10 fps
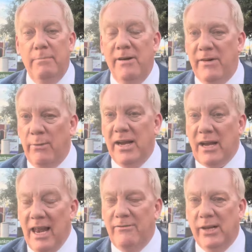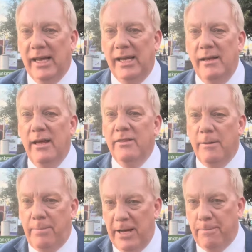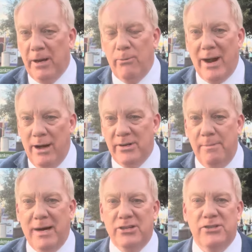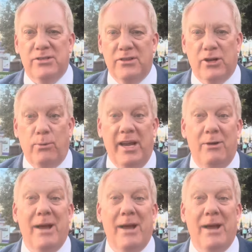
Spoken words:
But very cleverly, the people around Her Majesty the Queen,